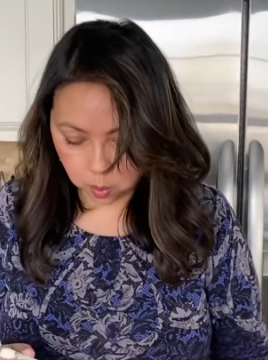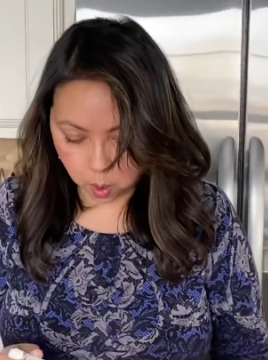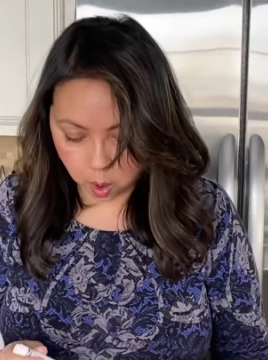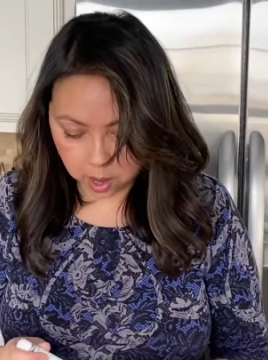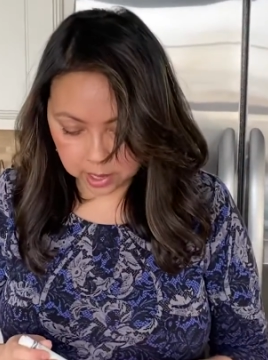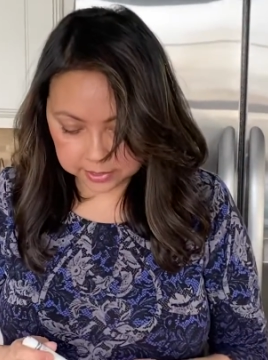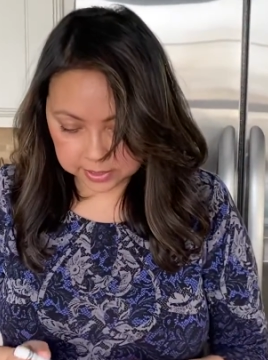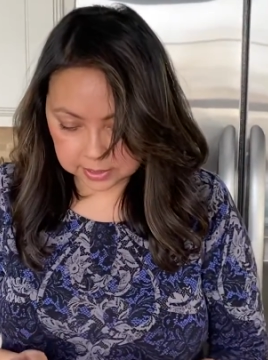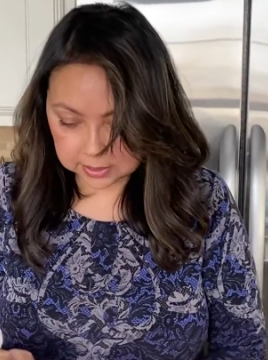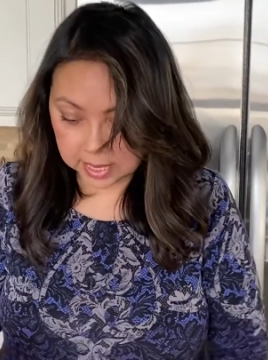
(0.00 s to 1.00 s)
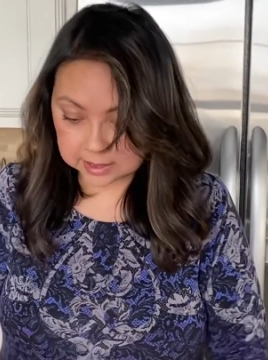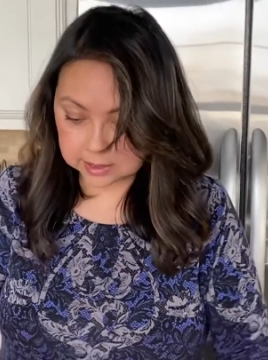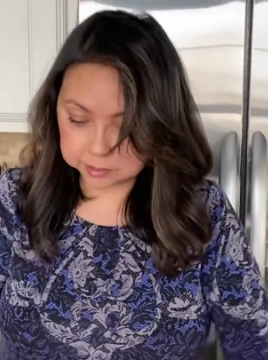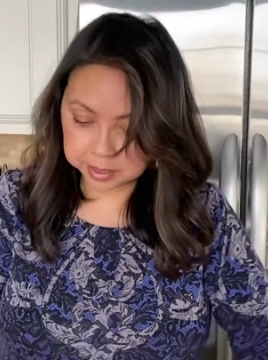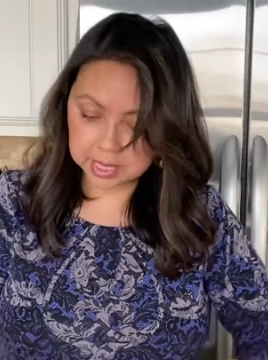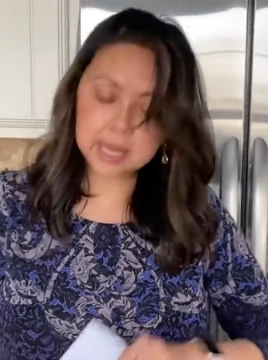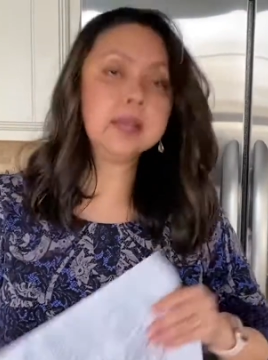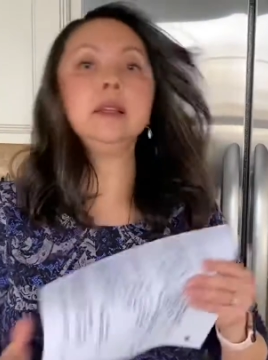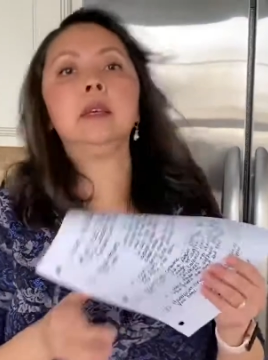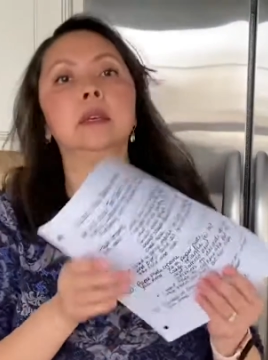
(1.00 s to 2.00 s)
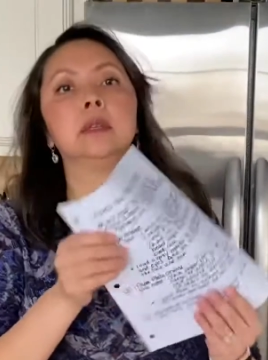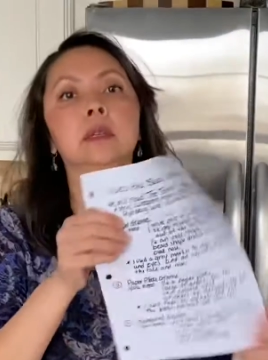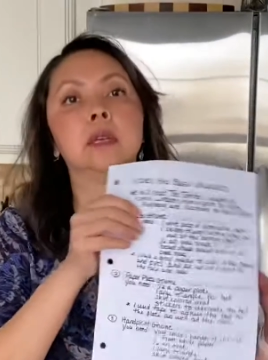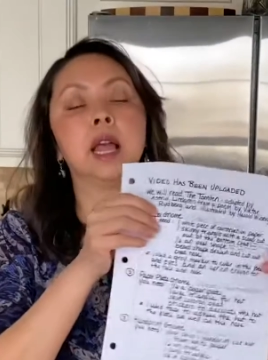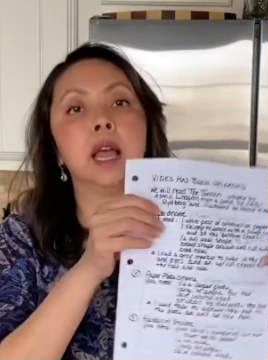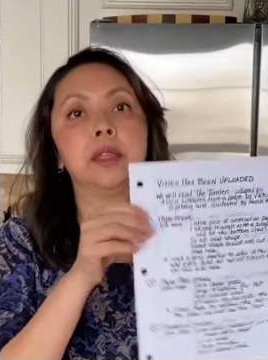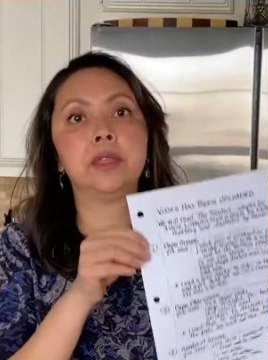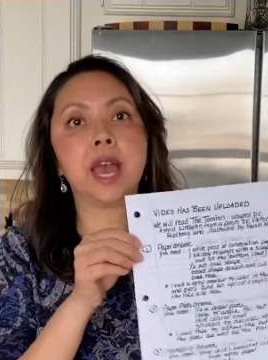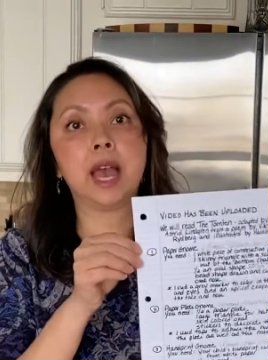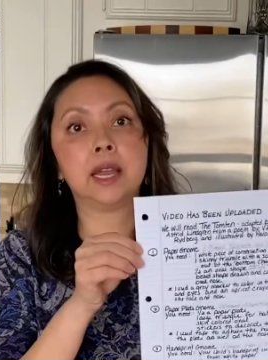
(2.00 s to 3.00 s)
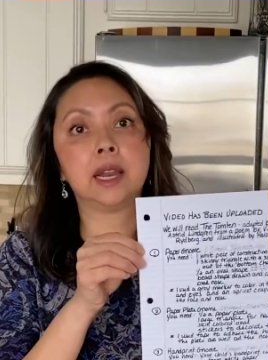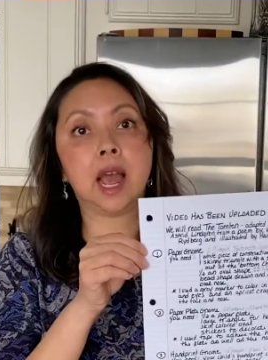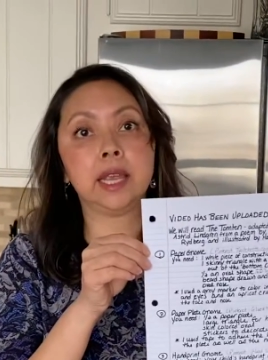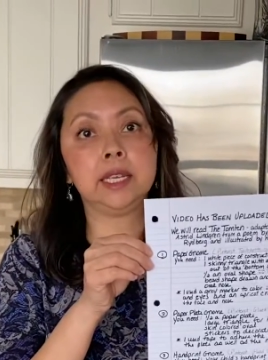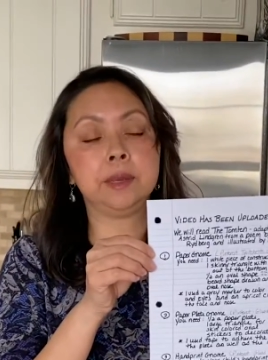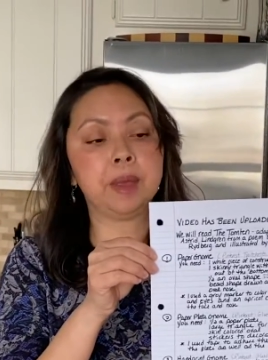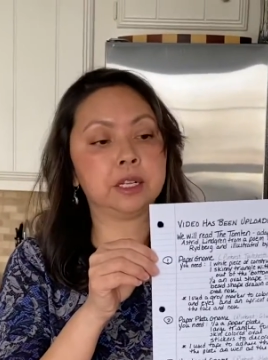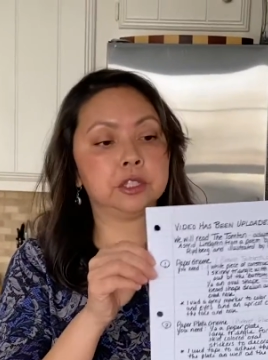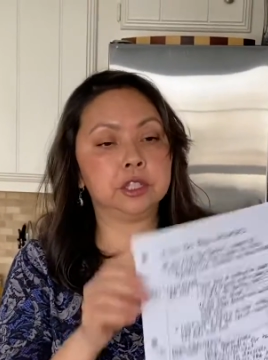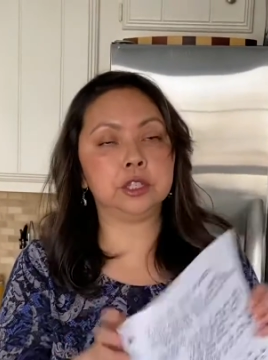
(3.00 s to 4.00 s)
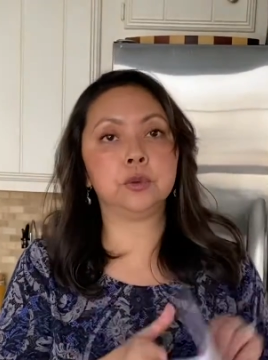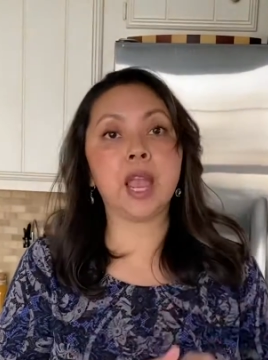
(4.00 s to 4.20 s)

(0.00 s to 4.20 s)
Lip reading: on the lesson plan that I emailed to you